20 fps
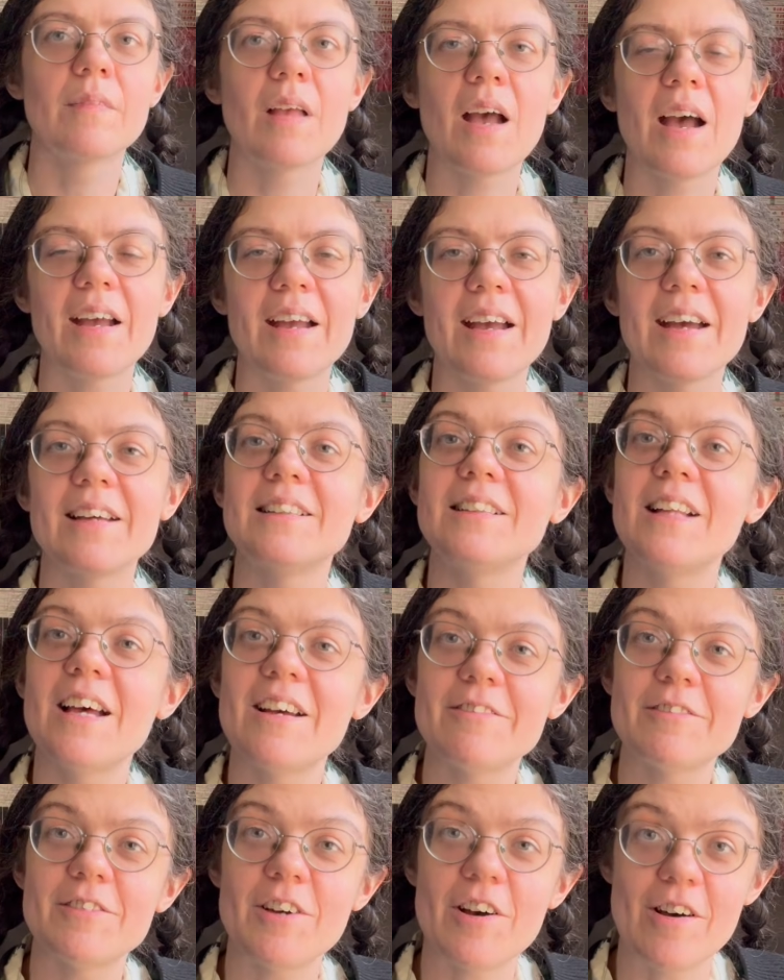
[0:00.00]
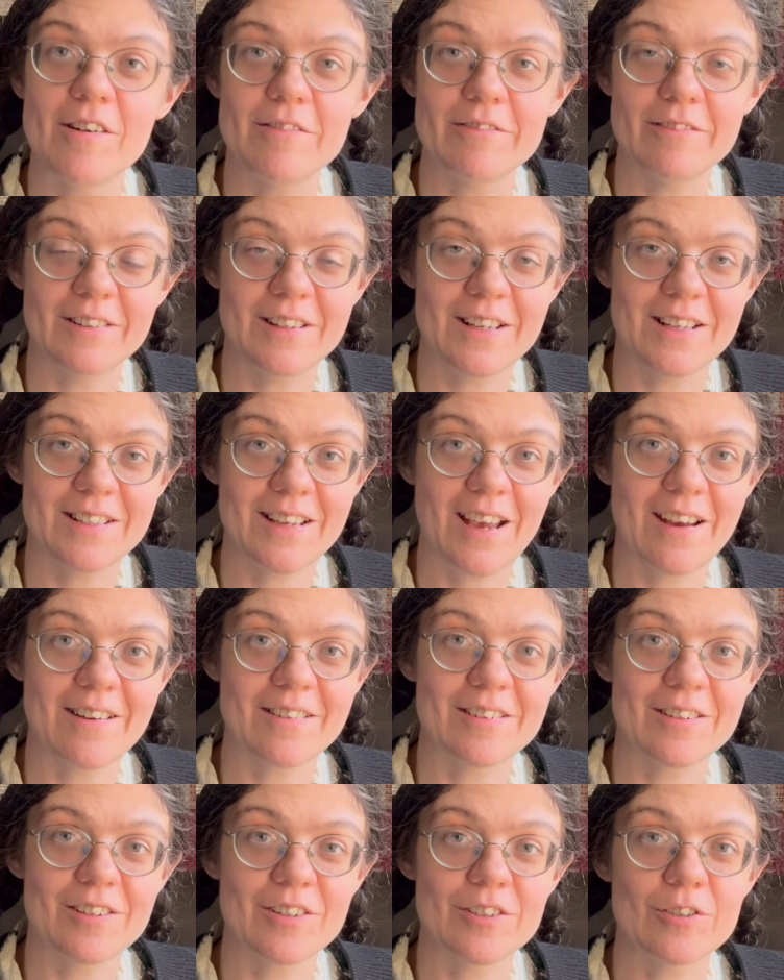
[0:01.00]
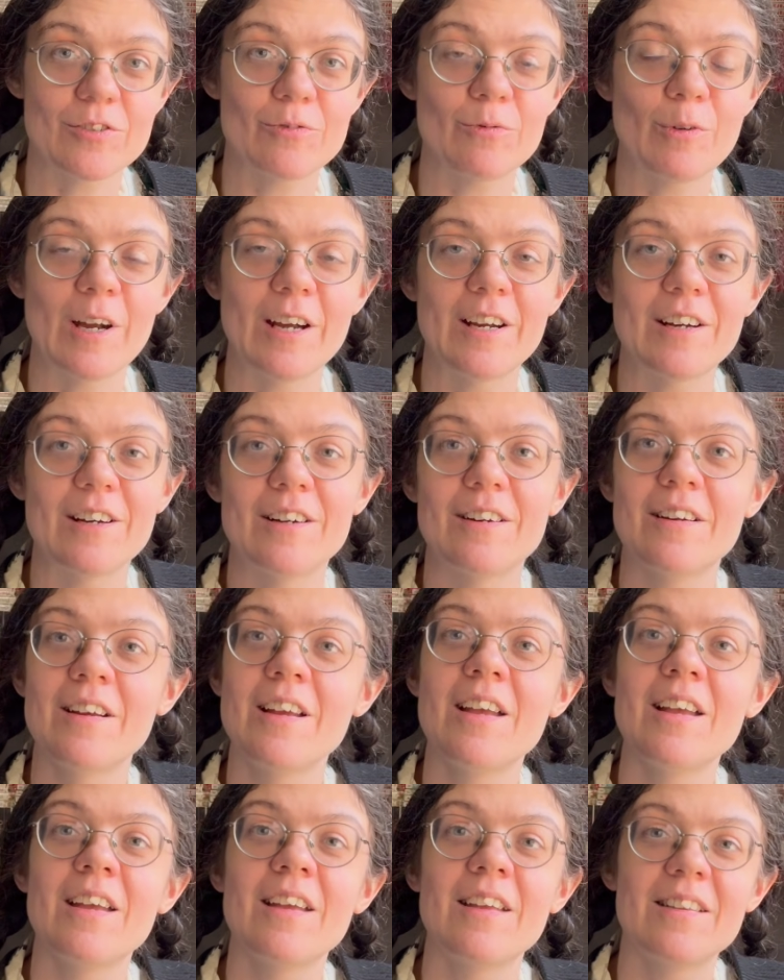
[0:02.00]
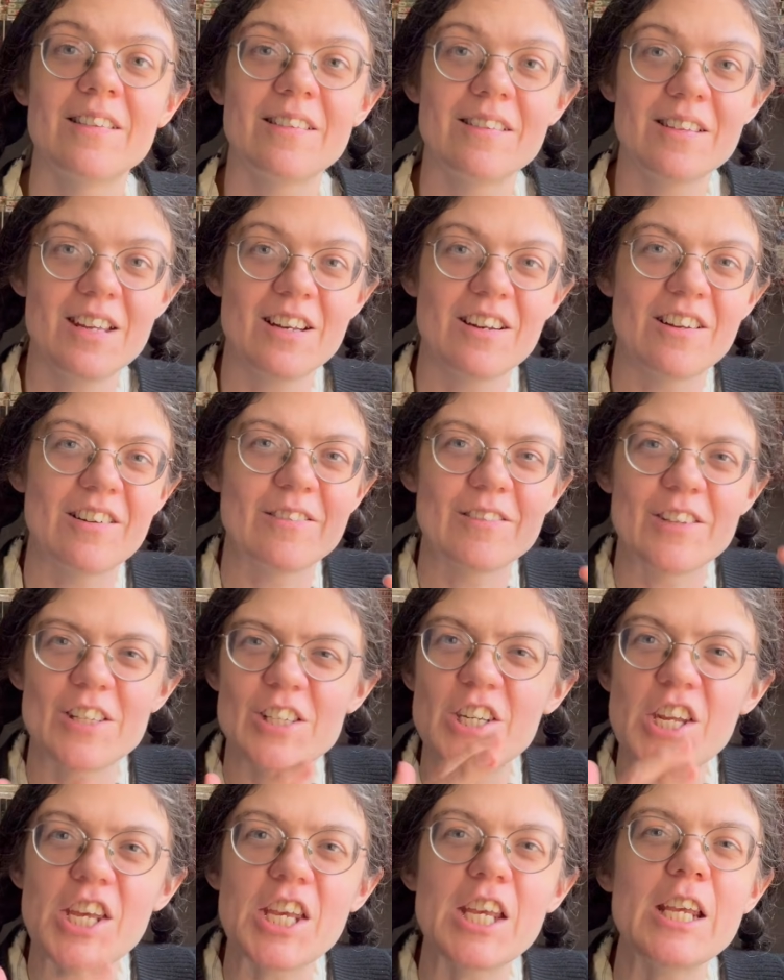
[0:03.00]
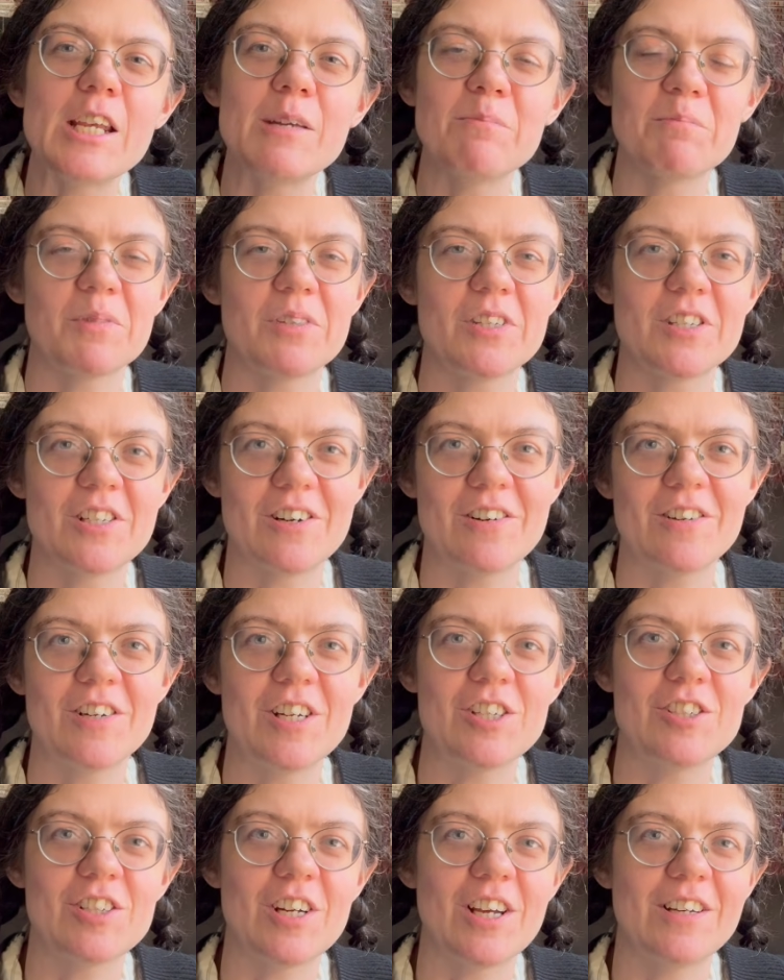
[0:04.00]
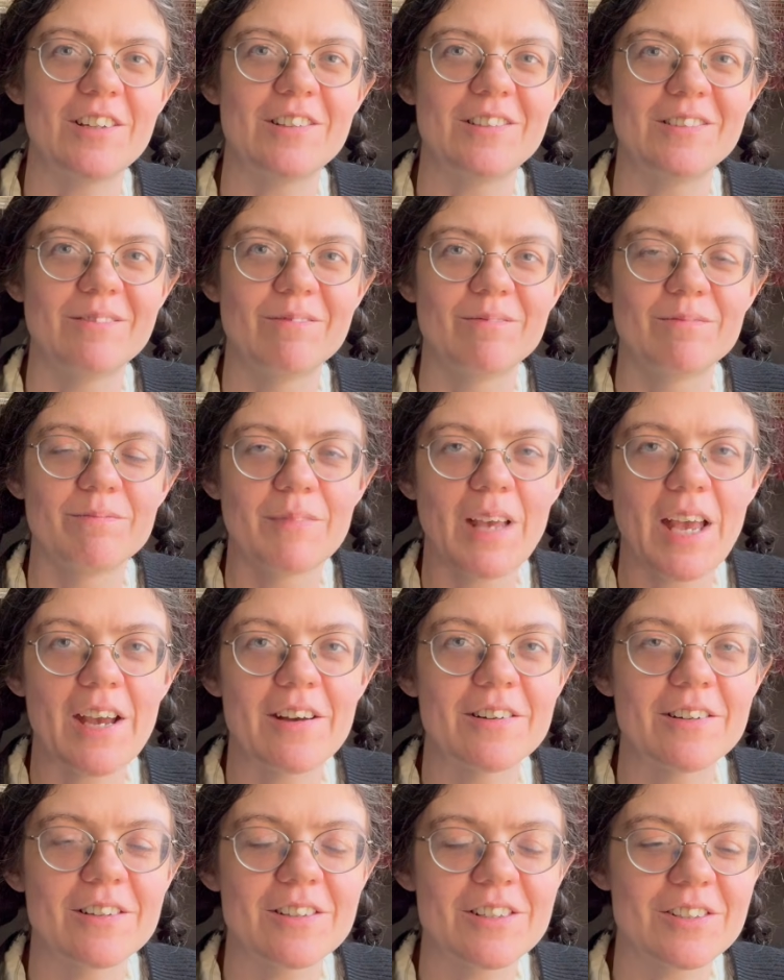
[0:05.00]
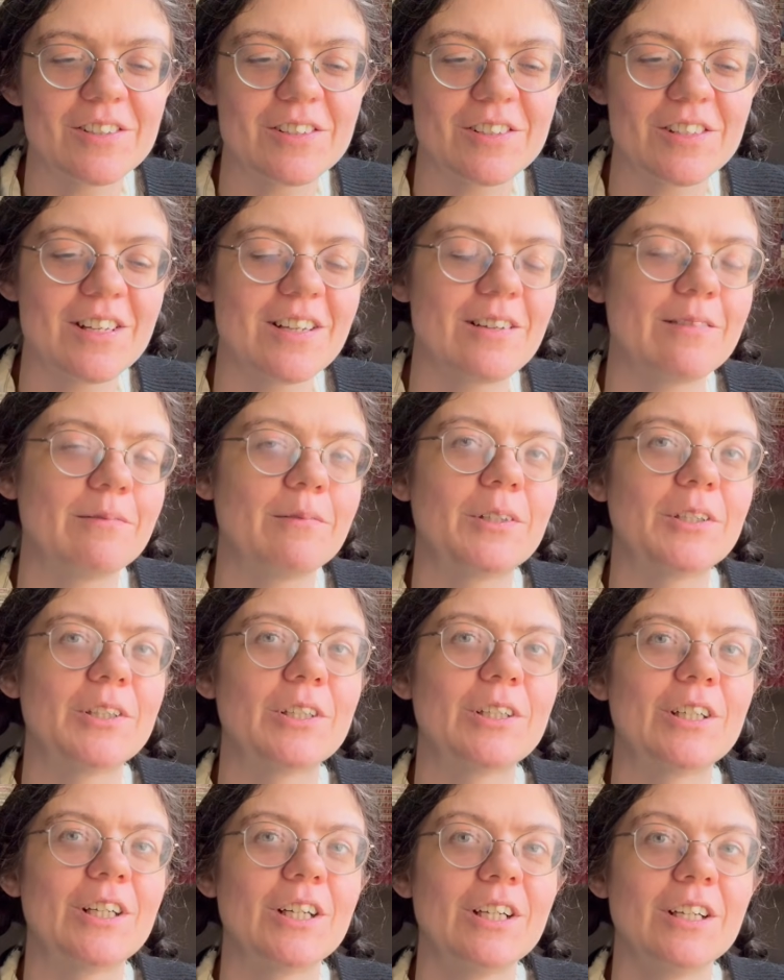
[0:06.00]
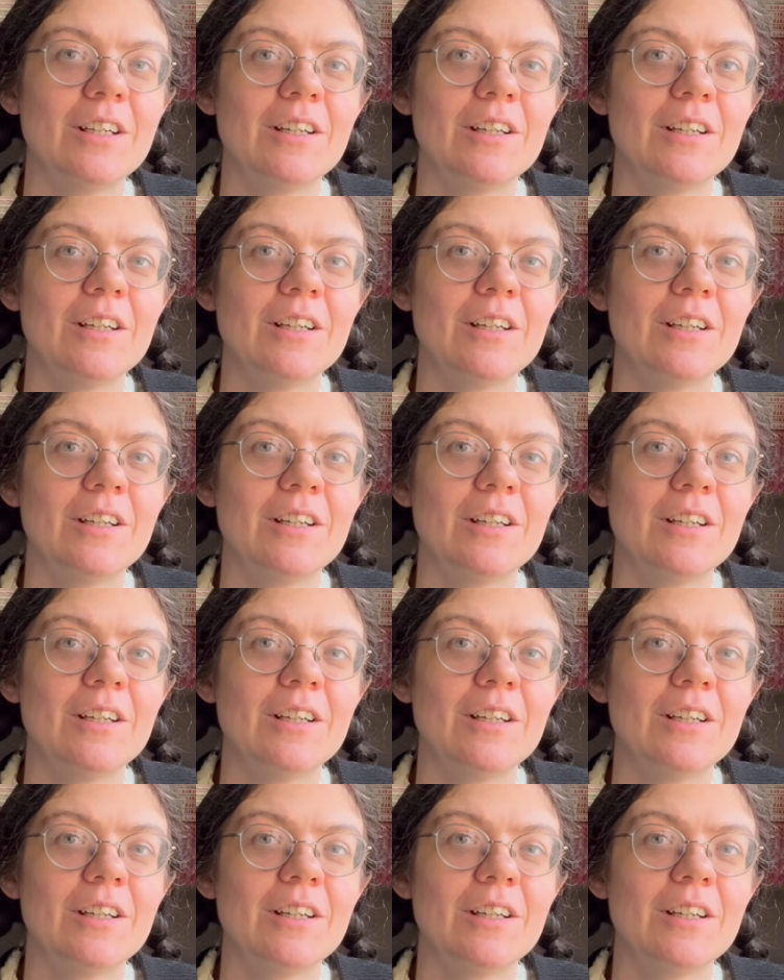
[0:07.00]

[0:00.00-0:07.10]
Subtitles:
I had left off with these characters where, you know, the team was starting to gel. Characters that were